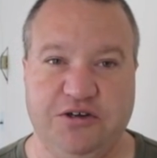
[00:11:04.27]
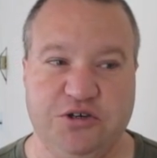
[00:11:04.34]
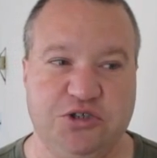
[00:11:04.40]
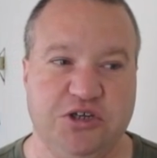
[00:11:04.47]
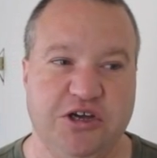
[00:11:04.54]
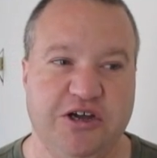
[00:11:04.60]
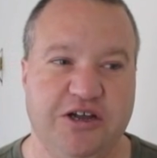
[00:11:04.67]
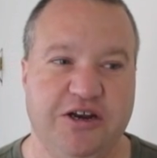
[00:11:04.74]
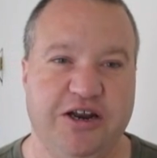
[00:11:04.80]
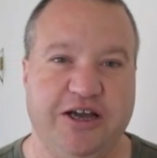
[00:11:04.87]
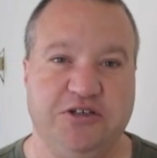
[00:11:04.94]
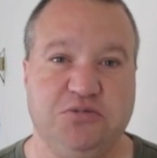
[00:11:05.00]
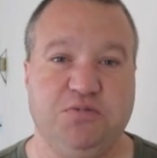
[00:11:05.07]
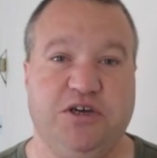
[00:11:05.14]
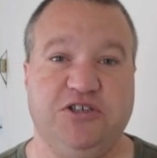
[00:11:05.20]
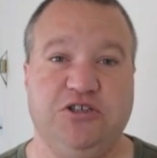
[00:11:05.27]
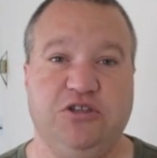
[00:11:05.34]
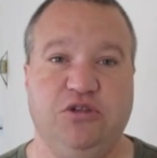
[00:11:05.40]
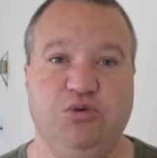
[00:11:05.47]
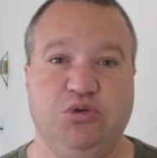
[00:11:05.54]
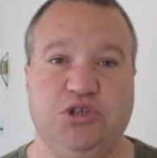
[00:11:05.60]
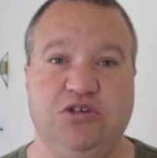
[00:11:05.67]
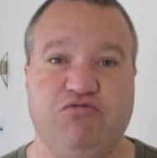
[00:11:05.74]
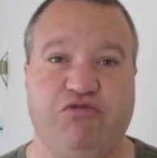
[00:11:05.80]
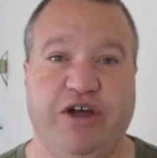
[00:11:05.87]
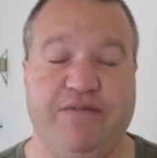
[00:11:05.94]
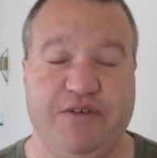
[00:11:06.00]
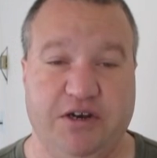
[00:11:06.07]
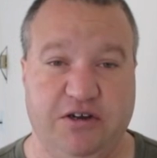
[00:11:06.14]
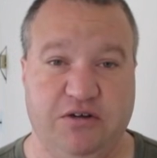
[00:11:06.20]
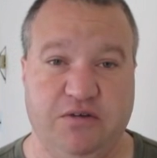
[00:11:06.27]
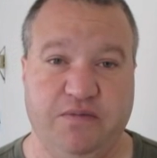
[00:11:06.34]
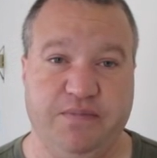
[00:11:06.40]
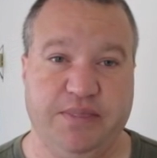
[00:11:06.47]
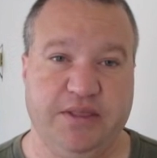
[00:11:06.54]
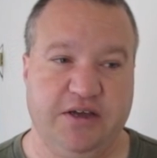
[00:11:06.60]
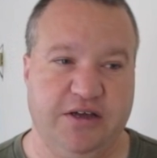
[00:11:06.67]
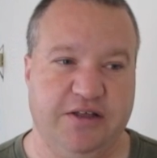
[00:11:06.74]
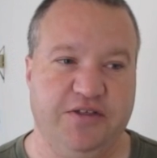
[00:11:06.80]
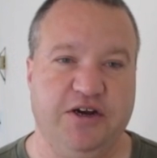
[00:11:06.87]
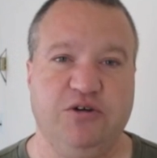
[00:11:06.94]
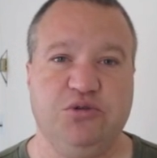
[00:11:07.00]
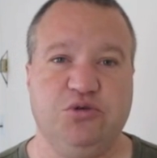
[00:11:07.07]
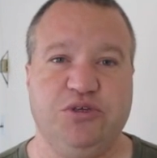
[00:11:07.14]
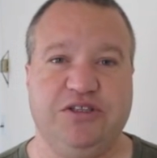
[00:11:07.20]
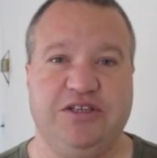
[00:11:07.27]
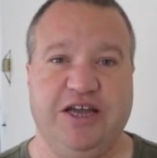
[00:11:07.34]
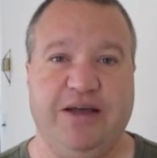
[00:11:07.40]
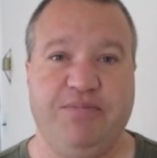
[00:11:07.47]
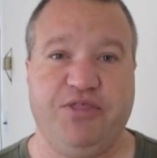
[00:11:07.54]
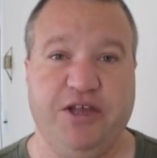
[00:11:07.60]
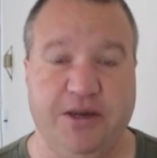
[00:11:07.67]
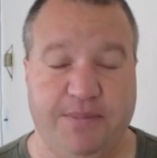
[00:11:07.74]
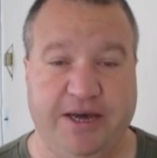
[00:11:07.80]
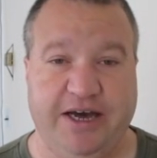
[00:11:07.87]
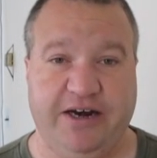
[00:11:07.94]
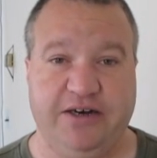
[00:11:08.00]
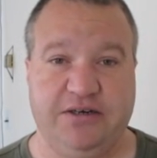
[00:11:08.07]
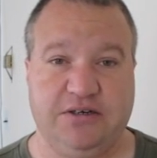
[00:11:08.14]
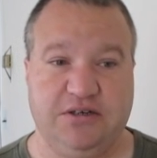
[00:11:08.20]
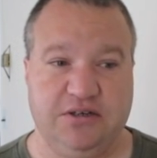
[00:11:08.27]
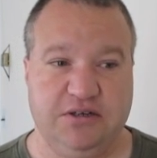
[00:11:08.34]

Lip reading: Here's Nice Bus losing revenue, and they don't do a damn thing about it.